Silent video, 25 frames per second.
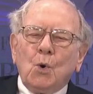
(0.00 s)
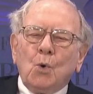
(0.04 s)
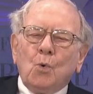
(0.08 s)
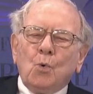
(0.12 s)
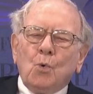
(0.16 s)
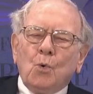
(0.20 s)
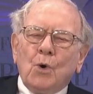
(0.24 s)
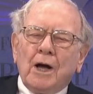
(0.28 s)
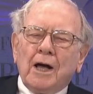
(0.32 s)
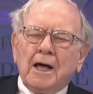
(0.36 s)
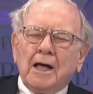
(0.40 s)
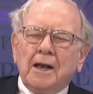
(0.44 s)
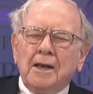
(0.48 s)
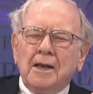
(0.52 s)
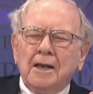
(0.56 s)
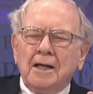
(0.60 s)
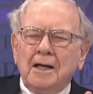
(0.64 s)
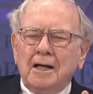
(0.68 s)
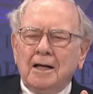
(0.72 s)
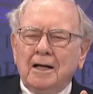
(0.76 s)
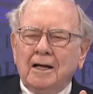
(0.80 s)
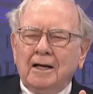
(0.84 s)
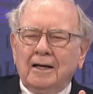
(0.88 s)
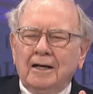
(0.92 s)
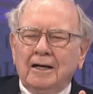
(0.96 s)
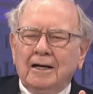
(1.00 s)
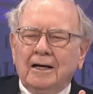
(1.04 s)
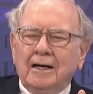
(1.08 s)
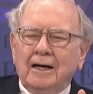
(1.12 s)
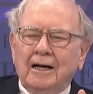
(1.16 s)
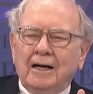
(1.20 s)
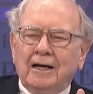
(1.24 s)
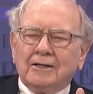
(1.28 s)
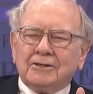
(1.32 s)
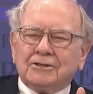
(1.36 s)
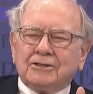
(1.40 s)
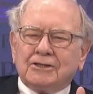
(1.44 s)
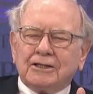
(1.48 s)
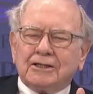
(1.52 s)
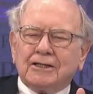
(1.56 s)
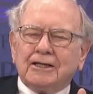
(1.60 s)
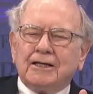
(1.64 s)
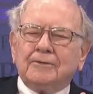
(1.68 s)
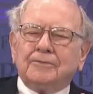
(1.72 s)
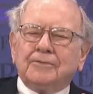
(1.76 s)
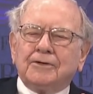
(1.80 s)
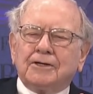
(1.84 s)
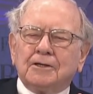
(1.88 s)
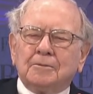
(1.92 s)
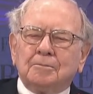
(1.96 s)
when a
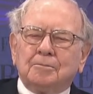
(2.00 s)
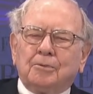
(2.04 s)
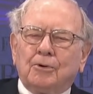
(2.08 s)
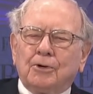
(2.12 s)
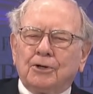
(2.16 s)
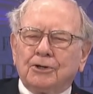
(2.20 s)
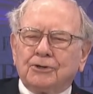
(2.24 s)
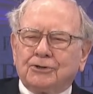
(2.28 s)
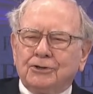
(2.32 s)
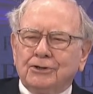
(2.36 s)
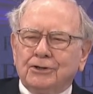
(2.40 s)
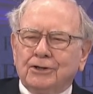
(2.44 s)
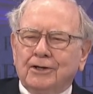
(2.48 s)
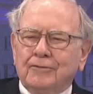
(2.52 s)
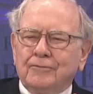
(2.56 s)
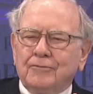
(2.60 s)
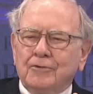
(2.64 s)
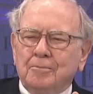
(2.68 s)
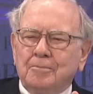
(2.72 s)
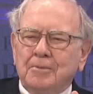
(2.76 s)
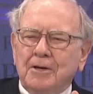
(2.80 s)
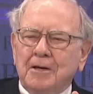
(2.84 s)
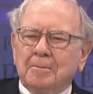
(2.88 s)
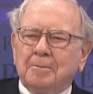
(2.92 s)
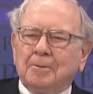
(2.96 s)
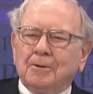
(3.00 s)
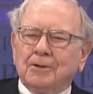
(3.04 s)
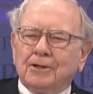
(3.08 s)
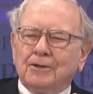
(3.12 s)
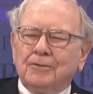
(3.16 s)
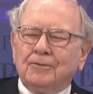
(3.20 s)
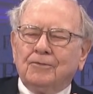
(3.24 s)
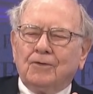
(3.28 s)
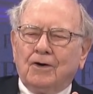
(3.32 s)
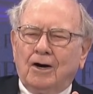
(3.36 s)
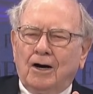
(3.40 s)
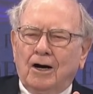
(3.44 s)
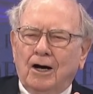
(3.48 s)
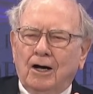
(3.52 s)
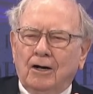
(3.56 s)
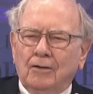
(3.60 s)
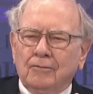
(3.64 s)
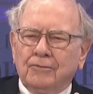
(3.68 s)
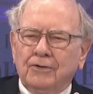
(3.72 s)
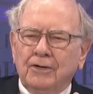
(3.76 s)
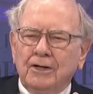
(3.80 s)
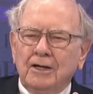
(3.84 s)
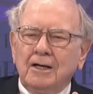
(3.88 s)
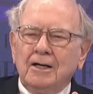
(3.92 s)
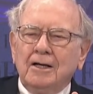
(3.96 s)
significant portion of the people
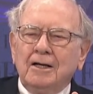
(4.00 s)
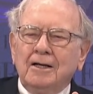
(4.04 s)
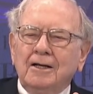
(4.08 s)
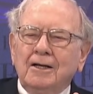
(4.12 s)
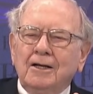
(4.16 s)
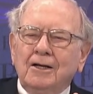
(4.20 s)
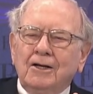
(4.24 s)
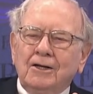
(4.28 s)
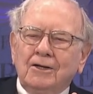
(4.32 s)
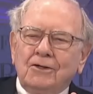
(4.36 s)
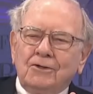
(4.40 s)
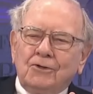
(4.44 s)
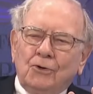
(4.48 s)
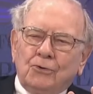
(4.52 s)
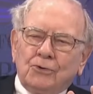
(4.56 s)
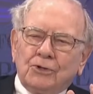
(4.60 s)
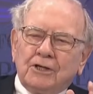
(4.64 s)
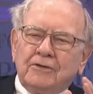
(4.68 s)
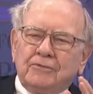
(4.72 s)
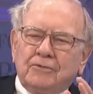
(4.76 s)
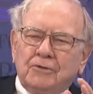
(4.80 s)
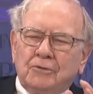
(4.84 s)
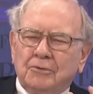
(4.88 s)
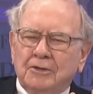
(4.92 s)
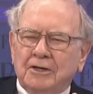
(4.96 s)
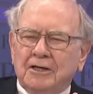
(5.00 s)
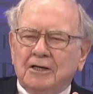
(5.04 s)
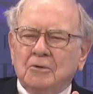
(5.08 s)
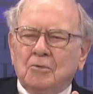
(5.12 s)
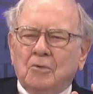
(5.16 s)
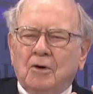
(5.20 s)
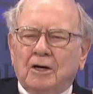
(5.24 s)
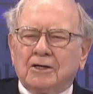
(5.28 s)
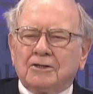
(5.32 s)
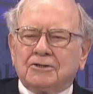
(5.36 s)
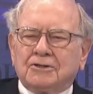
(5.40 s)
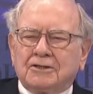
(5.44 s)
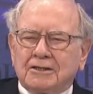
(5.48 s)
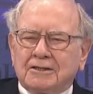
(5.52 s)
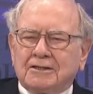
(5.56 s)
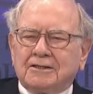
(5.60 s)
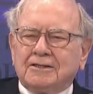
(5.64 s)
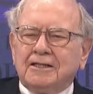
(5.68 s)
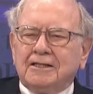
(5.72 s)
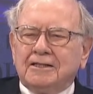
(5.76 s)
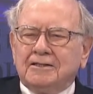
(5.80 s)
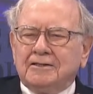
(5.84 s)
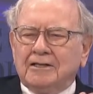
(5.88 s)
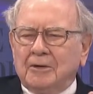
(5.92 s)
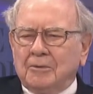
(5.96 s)
involved don't even really want to
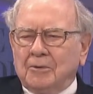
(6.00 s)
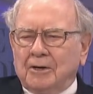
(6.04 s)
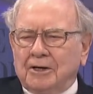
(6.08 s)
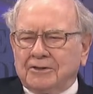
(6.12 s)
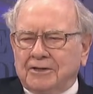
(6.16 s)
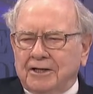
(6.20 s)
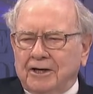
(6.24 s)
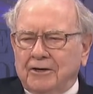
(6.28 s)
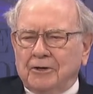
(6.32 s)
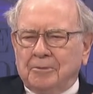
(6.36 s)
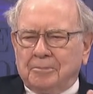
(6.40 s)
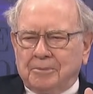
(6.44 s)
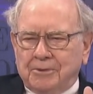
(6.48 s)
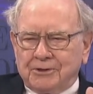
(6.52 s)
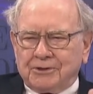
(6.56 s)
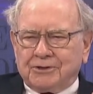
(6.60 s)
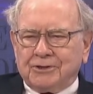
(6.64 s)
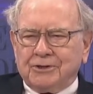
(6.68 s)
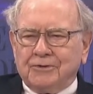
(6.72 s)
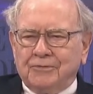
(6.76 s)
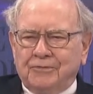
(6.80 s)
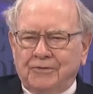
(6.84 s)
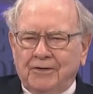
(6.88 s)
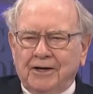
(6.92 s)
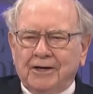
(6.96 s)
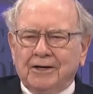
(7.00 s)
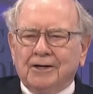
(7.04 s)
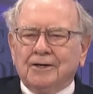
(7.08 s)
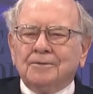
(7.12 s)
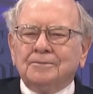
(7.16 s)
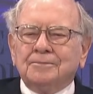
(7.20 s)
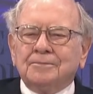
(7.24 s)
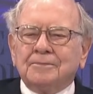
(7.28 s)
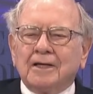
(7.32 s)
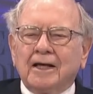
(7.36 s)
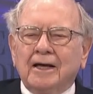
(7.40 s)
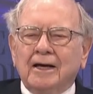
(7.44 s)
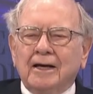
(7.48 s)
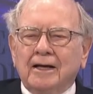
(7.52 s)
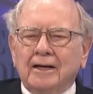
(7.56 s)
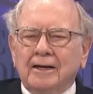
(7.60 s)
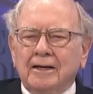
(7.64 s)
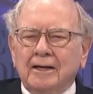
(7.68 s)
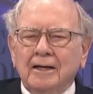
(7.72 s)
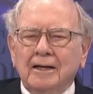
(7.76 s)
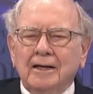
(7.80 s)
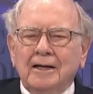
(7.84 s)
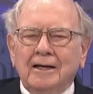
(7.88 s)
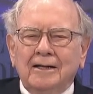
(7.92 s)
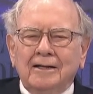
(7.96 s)
succeed. They want the other person to fail. And
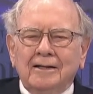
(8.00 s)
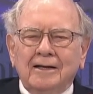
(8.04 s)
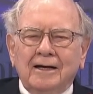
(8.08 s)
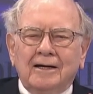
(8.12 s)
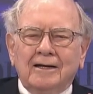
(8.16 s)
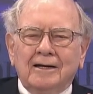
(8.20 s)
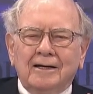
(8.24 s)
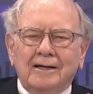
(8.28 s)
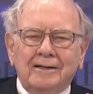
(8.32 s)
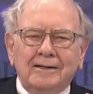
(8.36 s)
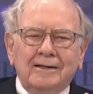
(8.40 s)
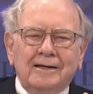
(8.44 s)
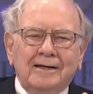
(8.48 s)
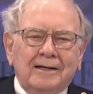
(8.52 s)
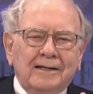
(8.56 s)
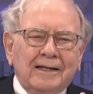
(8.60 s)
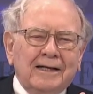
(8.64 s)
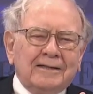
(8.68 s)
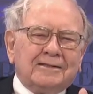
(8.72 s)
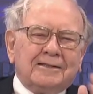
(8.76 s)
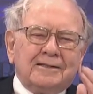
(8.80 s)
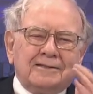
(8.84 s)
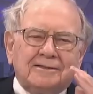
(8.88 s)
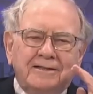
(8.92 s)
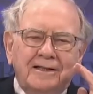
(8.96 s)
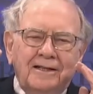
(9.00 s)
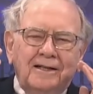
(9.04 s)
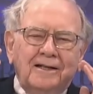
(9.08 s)
uh, that's a,